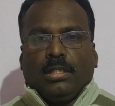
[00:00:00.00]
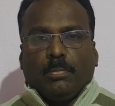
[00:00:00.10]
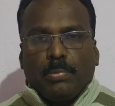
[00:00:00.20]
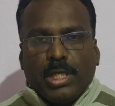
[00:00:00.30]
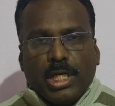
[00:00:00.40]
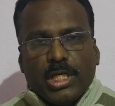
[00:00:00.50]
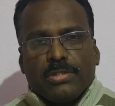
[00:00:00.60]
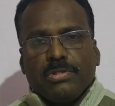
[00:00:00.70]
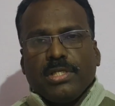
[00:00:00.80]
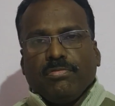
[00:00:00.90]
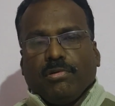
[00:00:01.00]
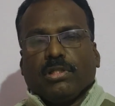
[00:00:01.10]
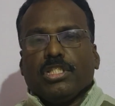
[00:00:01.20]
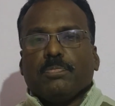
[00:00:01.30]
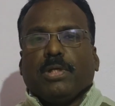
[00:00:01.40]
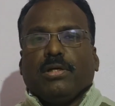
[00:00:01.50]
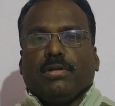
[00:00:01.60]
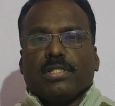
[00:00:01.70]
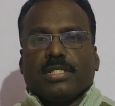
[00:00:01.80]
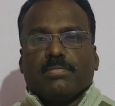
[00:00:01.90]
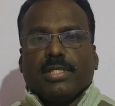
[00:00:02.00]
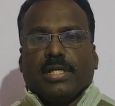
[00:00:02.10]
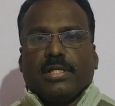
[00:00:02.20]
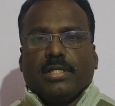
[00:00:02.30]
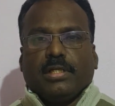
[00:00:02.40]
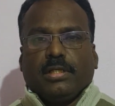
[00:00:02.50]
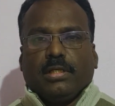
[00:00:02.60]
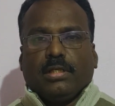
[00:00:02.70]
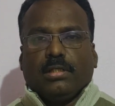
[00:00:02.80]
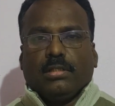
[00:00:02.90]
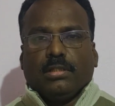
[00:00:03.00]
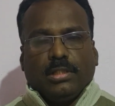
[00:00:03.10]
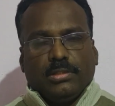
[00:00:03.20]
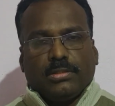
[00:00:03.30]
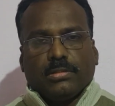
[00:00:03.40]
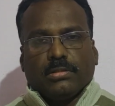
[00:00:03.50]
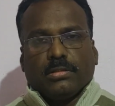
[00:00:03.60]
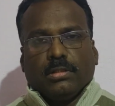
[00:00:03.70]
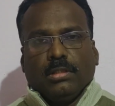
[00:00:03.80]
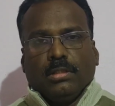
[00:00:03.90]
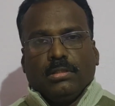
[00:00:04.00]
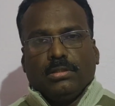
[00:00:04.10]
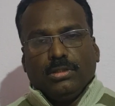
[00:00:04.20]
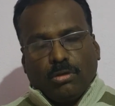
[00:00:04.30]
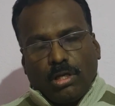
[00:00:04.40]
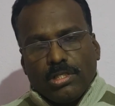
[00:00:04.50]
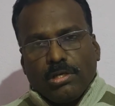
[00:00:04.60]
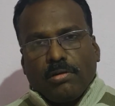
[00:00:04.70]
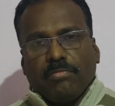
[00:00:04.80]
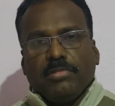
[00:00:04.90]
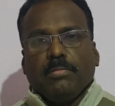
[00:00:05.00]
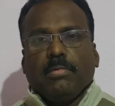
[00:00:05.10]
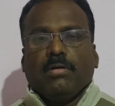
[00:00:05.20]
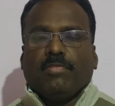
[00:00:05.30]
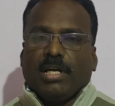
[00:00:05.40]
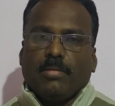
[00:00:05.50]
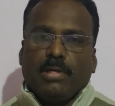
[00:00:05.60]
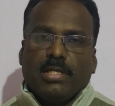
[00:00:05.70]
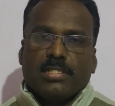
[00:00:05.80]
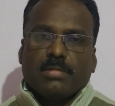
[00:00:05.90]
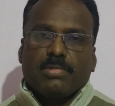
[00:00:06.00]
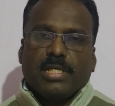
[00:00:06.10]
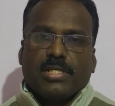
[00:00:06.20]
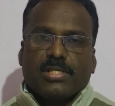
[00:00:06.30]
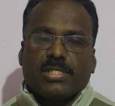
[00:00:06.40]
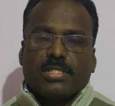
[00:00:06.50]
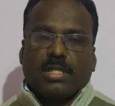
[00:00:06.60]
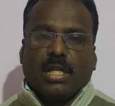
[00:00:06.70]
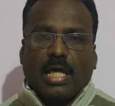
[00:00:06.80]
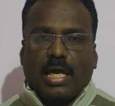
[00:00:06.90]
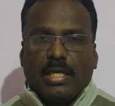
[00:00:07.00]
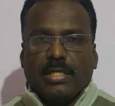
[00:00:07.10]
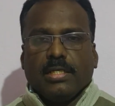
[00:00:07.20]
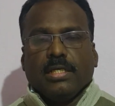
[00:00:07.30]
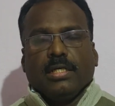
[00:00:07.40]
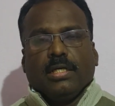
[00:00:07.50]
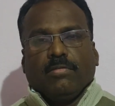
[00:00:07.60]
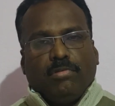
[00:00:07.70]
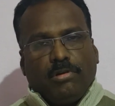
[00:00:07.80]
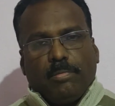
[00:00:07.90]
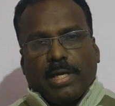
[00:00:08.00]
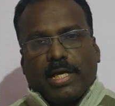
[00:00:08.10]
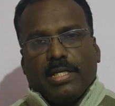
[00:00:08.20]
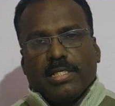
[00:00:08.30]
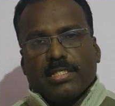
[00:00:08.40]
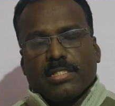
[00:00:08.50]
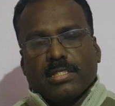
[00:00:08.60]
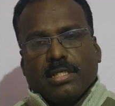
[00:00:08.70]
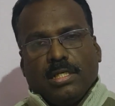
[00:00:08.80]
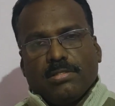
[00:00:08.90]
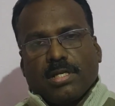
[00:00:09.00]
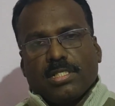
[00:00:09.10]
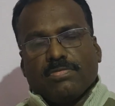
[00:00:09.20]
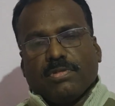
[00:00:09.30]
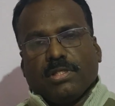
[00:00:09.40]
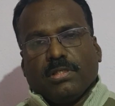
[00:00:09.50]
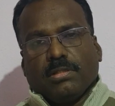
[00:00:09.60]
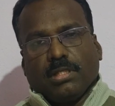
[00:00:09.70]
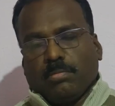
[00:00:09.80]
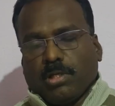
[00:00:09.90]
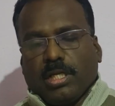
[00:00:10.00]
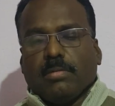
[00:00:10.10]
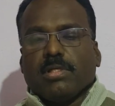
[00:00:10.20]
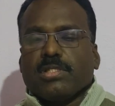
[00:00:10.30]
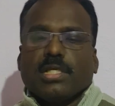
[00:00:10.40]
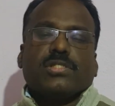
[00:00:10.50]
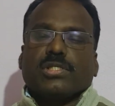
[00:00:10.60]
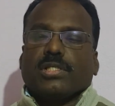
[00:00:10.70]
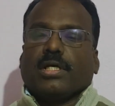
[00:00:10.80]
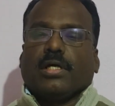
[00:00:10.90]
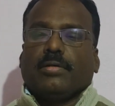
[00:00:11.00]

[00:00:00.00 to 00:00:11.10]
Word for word: The prerequisite for this particular subject is the knowledge of the uh, fundamental subjects like fluid mechanics, heat transfer, thermodynamics, etc.